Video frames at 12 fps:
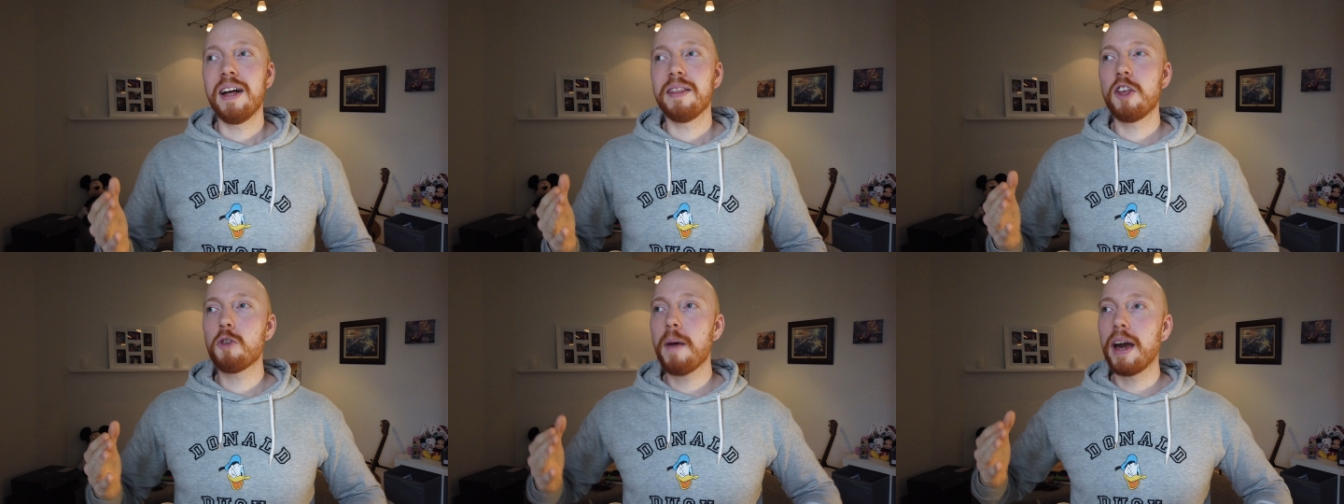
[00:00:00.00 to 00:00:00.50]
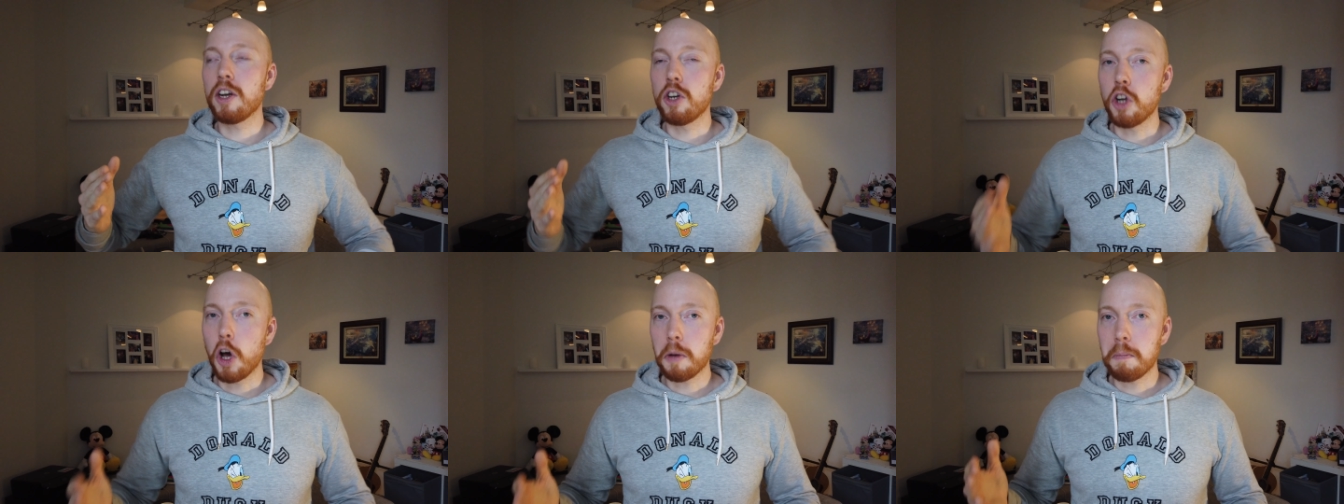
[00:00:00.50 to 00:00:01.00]
this might
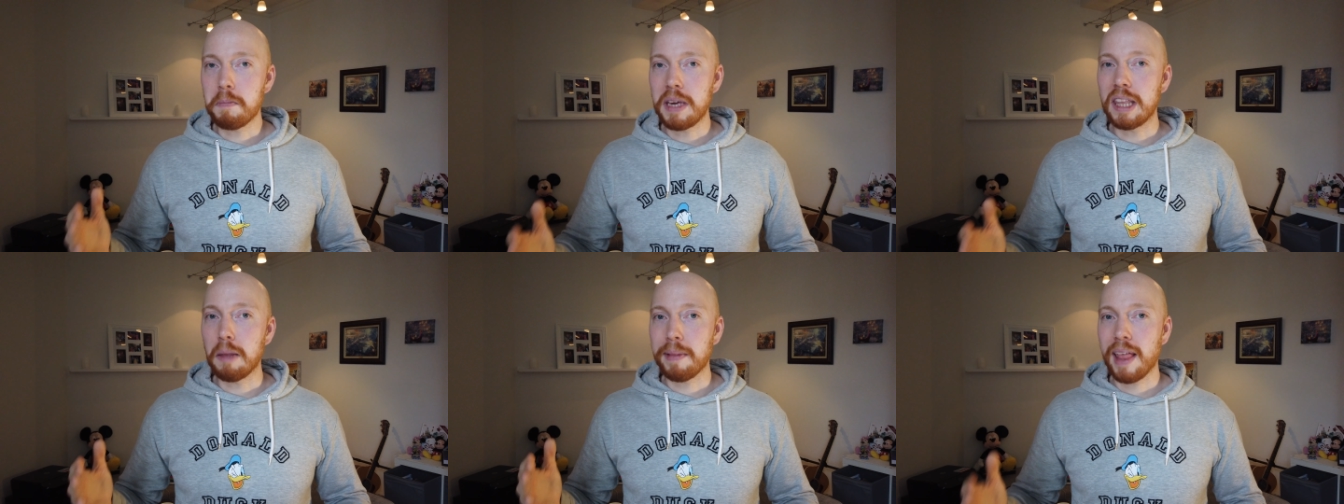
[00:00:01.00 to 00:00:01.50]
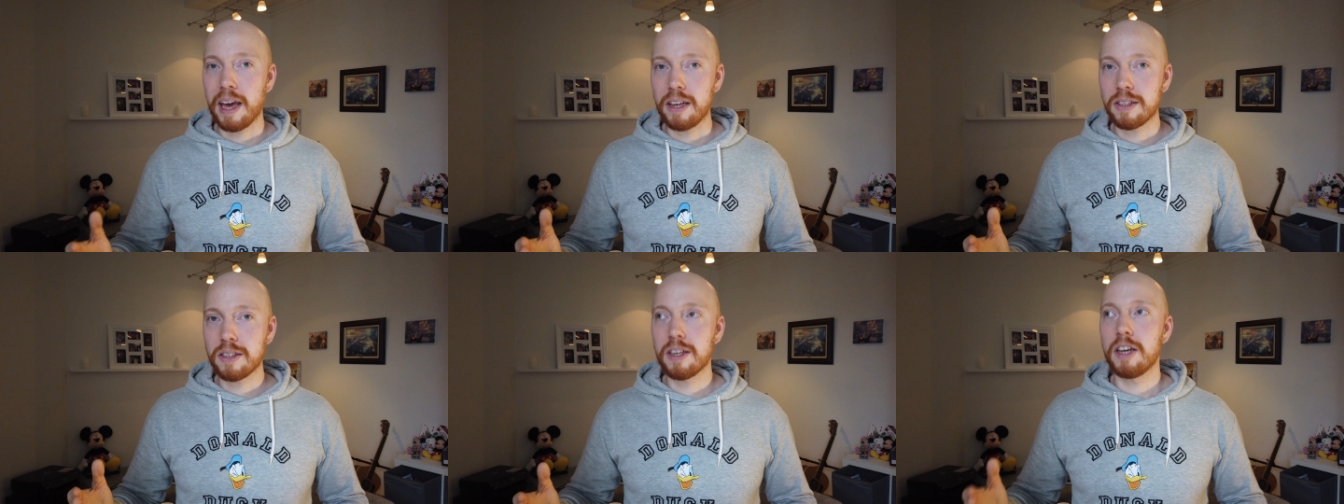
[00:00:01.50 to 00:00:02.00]
not be the
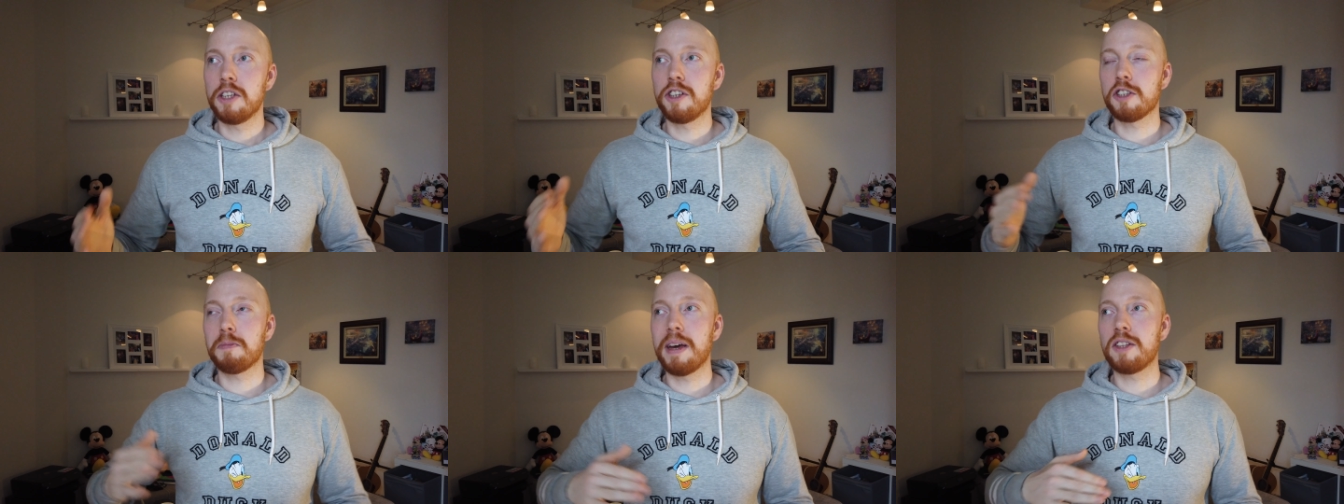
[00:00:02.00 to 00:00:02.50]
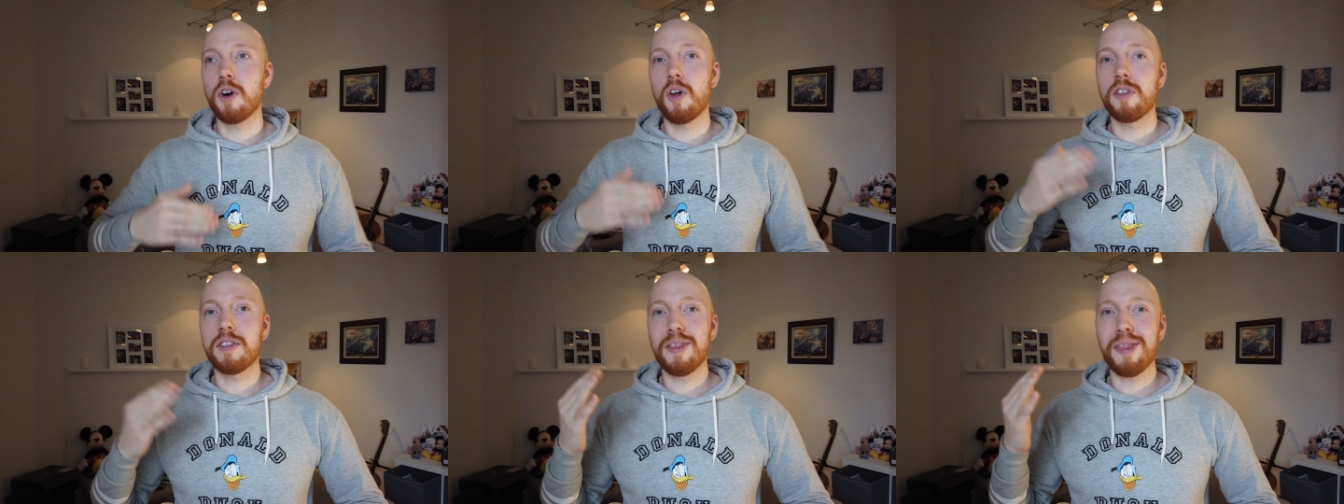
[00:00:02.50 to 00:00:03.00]
place just based
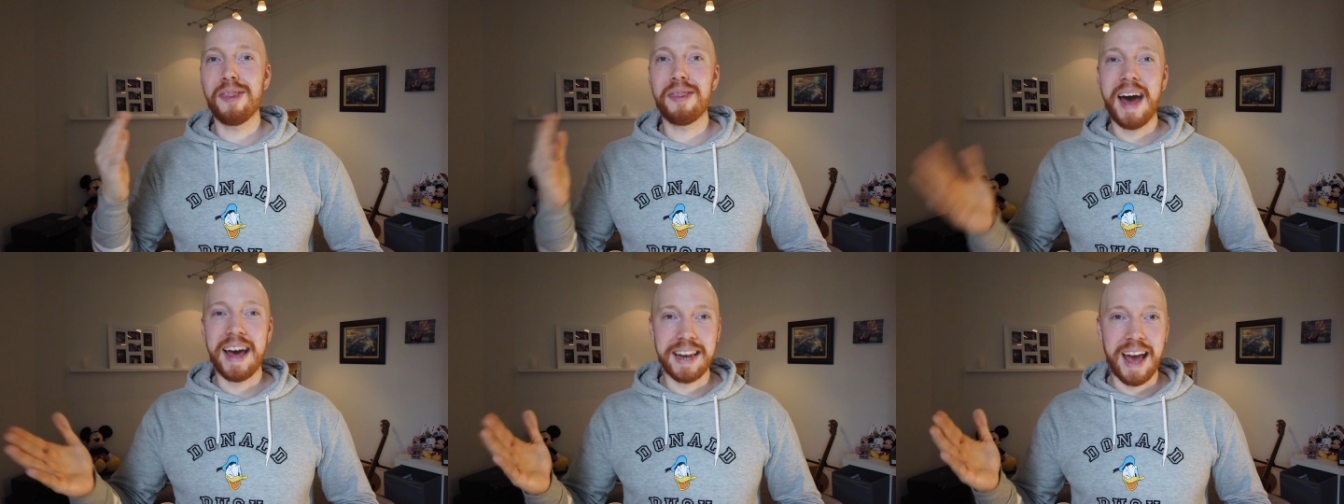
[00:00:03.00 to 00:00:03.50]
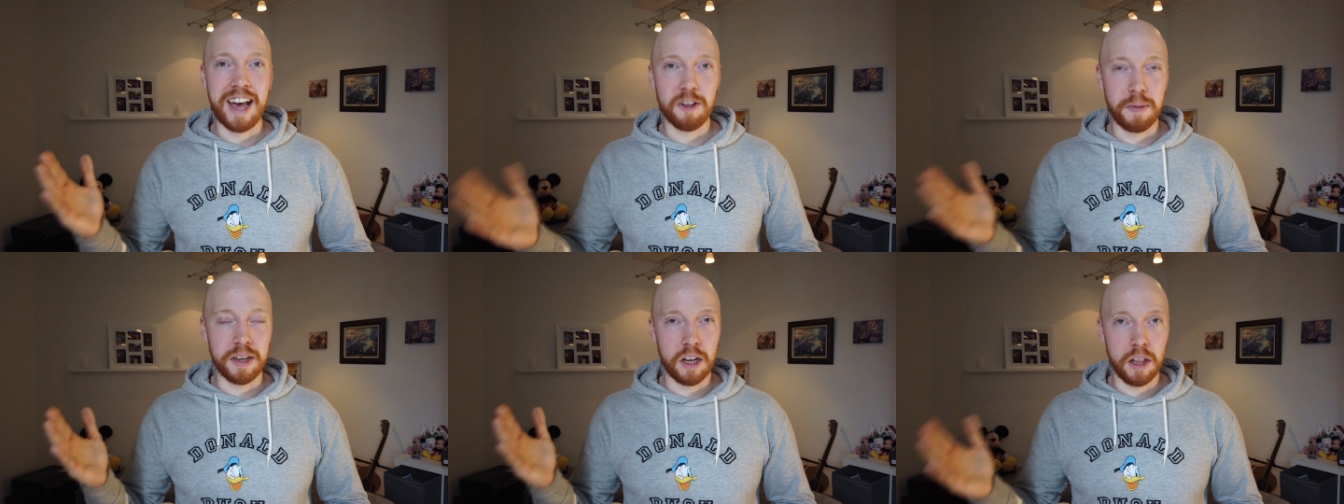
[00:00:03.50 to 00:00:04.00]
on that
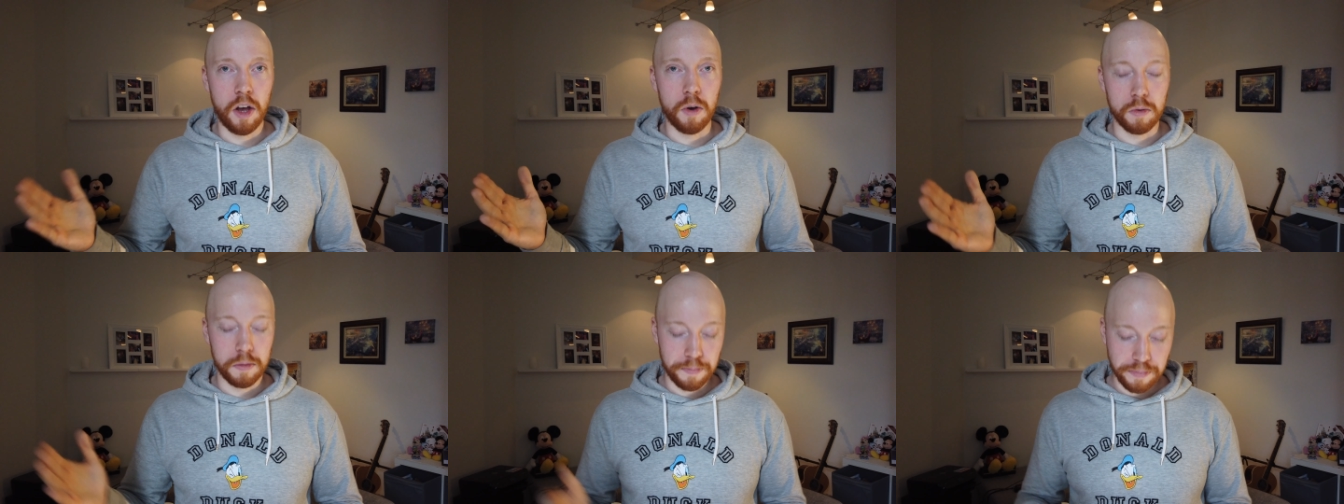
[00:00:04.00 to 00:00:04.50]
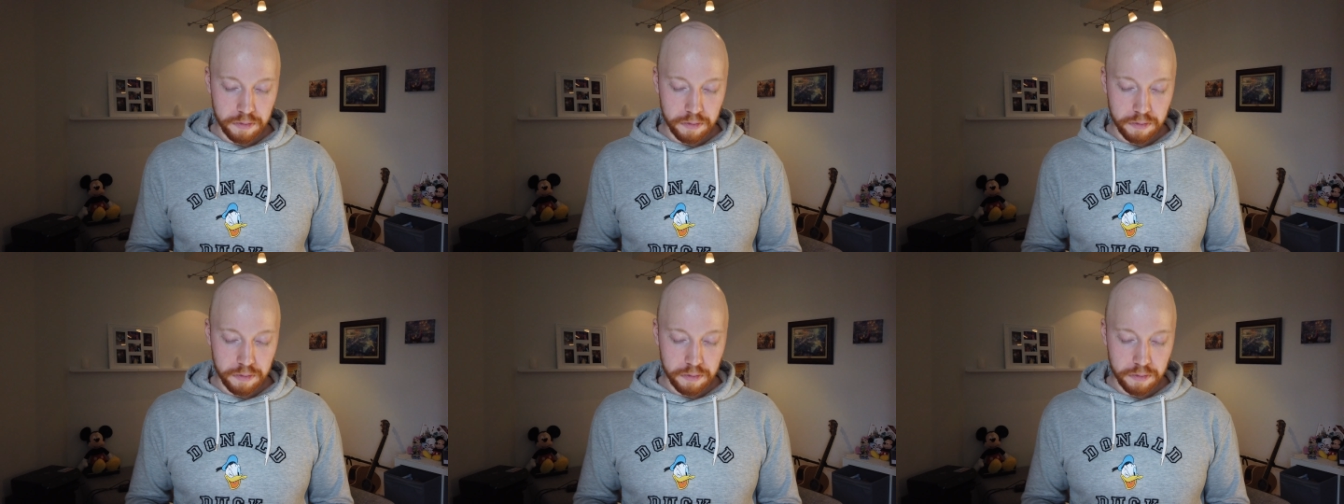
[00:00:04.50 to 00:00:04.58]
aspect alone.